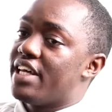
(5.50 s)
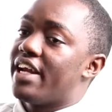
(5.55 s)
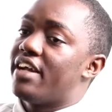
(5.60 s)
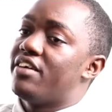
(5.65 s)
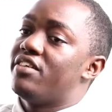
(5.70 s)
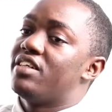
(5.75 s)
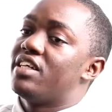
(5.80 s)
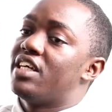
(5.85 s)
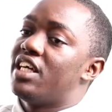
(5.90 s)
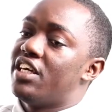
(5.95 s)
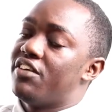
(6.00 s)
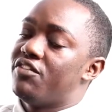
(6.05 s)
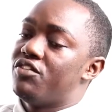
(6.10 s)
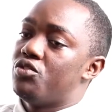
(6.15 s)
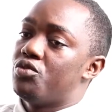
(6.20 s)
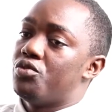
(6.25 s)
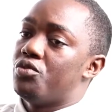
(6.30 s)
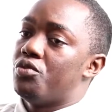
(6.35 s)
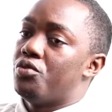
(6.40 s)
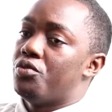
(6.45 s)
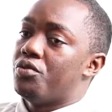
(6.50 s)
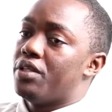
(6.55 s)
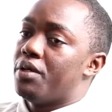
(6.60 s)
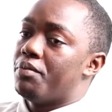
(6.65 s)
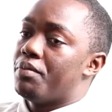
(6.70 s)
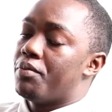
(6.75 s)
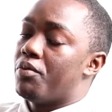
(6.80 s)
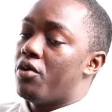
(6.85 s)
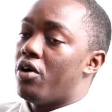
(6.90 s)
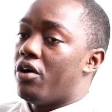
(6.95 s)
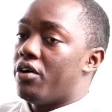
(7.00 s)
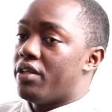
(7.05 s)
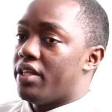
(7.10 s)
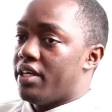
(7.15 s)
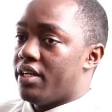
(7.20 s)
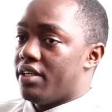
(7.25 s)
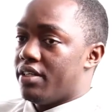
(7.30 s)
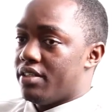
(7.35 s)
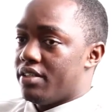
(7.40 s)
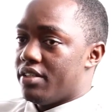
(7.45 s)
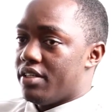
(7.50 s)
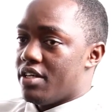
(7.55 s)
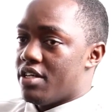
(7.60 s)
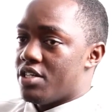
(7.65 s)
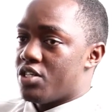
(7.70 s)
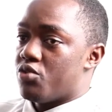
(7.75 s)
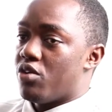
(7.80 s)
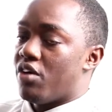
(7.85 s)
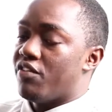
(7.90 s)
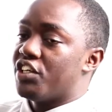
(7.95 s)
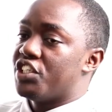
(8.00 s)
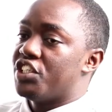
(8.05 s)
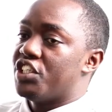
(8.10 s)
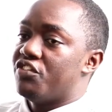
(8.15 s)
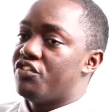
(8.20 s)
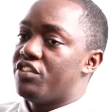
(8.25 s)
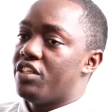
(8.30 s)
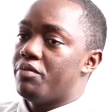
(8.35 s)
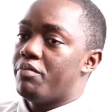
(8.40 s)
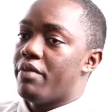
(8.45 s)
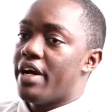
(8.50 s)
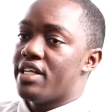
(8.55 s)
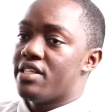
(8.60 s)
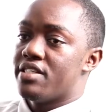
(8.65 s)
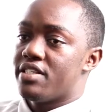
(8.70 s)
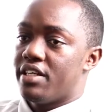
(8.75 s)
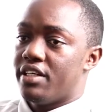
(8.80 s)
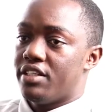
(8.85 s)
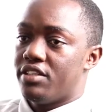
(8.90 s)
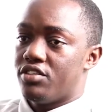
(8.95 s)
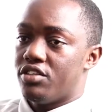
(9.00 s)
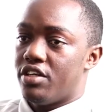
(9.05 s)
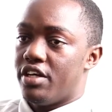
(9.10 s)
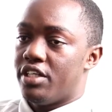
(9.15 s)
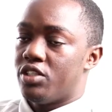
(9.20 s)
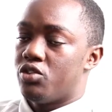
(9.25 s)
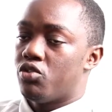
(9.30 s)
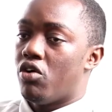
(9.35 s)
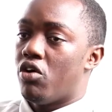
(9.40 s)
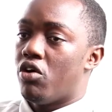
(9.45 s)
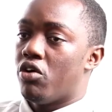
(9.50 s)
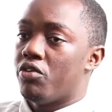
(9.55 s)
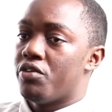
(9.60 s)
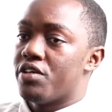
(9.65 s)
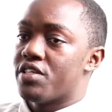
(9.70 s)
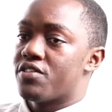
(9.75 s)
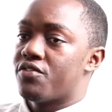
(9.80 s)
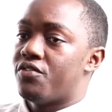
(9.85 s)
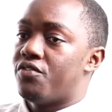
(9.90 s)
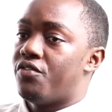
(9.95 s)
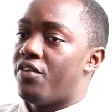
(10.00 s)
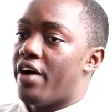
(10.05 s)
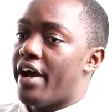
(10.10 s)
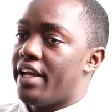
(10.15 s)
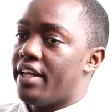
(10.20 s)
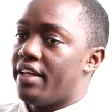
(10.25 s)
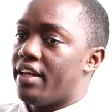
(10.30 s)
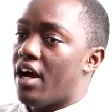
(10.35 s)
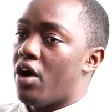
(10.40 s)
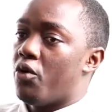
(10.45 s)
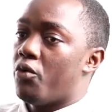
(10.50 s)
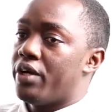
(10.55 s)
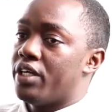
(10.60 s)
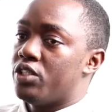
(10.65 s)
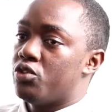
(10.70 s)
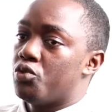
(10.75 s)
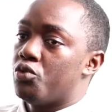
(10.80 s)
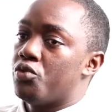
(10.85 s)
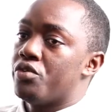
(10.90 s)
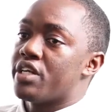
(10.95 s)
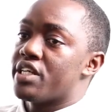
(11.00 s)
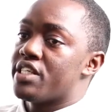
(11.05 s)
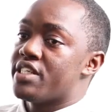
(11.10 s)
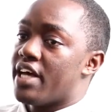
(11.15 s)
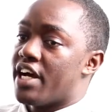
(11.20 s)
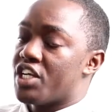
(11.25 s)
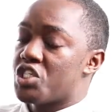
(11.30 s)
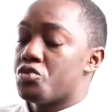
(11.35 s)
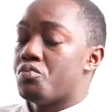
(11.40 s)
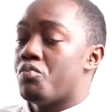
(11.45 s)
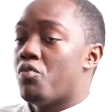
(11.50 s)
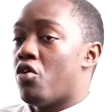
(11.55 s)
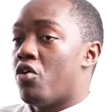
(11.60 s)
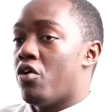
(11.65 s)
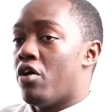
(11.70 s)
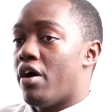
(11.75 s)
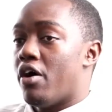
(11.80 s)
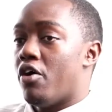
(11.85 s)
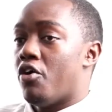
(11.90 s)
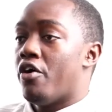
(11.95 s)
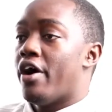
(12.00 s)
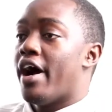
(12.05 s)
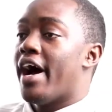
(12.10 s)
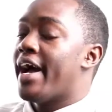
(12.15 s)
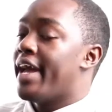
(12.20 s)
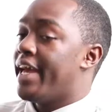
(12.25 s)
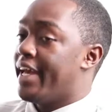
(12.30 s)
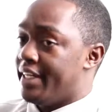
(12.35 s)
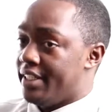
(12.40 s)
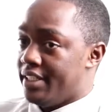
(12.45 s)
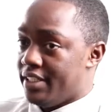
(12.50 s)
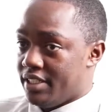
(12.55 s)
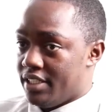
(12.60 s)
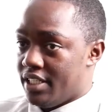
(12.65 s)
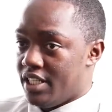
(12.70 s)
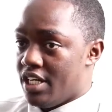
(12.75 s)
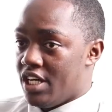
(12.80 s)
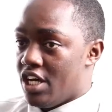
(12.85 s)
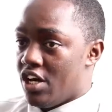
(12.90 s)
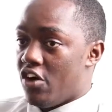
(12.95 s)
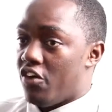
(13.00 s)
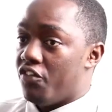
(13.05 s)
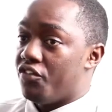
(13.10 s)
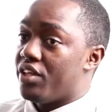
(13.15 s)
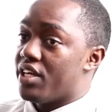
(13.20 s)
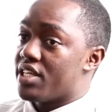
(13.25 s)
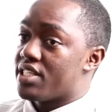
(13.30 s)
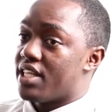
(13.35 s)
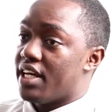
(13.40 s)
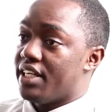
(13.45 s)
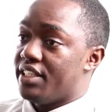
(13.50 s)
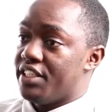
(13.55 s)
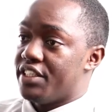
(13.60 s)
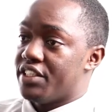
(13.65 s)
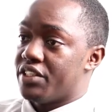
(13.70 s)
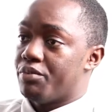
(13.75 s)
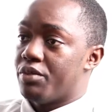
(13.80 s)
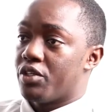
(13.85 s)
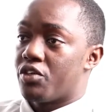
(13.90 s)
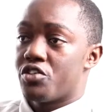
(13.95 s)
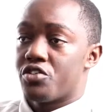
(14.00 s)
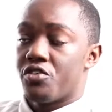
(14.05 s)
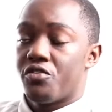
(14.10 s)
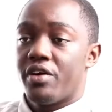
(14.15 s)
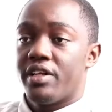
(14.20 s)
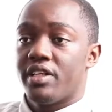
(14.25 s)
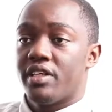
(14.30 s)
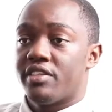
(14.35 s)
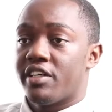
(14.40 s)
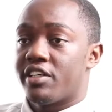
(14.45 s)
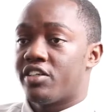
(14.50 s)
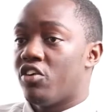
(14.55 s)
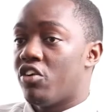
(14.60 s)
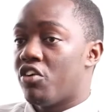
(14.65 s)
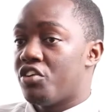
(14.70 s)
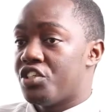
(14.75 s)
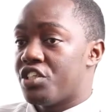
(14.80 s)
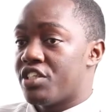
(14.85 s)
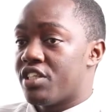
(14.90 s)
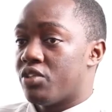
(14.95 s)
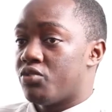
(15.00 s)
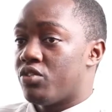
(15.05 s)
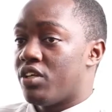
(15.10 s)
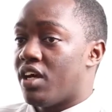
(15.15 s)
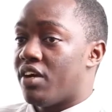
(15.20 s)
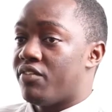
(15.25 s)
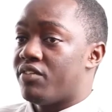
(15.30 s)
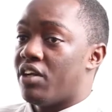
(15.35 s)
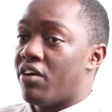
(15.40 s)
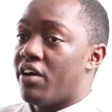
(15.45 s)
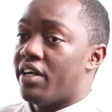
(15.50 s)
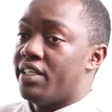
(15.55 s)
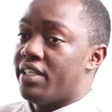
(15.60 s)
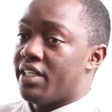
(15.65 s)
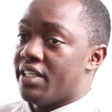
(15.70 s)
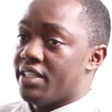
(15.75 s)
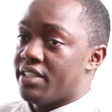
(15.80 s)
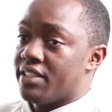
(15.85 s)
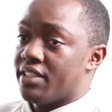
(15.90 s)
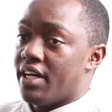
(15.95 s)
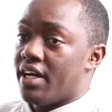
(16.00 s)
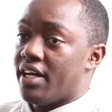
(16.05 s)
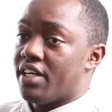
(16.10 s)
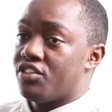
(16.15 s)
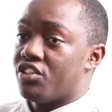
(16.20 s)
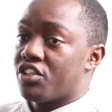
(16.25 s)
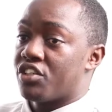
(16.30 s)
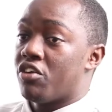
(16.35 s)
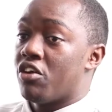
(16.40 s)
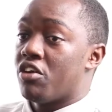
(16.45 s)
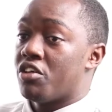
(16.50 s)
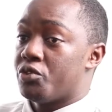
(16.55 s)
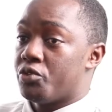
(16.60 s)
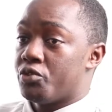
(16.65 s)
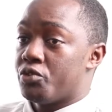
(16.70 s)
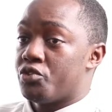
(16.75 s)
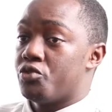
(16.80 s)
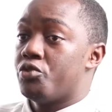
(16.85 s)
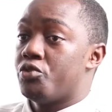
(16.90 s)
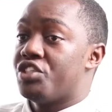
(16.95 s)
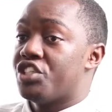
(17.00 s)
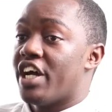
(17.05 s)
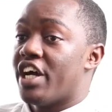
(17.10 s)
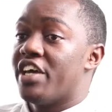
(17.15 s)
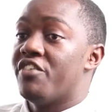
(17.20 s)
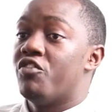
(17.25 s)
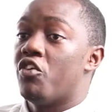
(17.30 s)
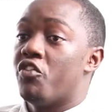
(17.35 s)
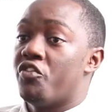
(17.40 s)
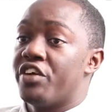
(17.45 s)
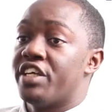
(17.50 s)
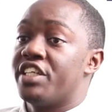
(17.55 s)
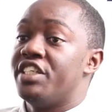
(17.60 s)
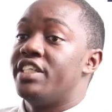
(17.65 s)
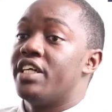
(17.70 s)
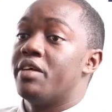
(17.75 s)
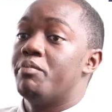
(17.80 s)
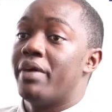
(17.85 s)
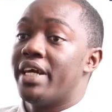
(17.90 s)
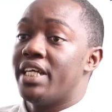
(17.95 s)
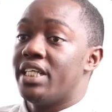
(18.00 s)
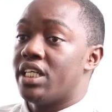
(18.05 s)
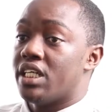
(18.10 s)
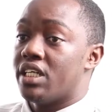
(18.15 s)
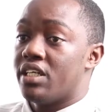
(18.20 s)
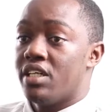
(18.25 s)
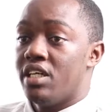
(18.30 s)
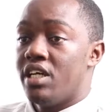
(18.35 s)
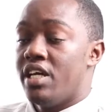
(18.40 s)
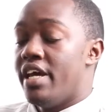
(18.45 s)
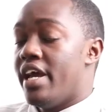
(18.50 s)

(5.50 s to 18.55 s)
that I would give to the people out there is to have a shift in mindset and to always find a way to research more or ahead of their studies because you find the technologies that we have nowadays are technologies which are evolving day by day.